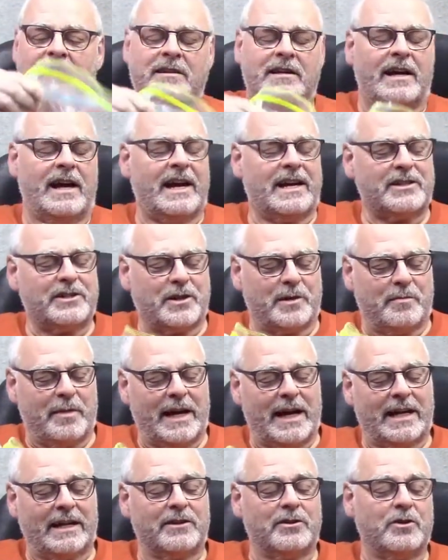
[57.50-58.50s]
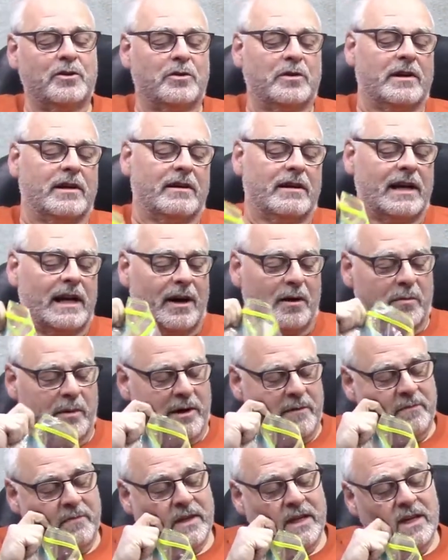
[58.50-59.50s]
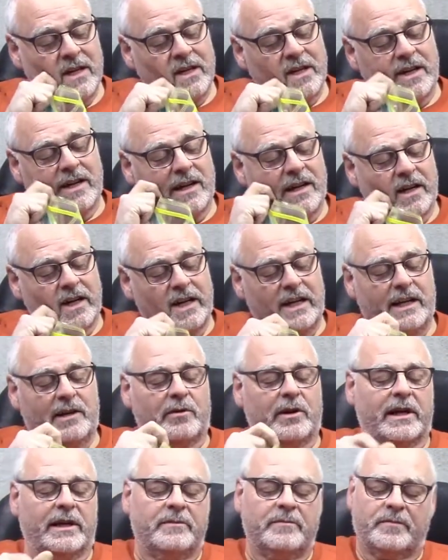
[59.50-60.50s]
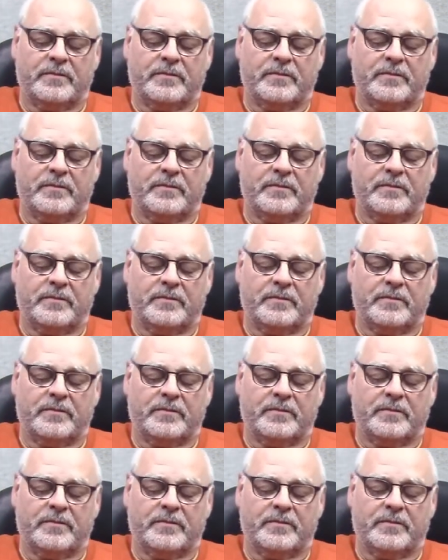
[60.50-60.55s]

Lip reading: actually a bag of 2 there now. But anyway,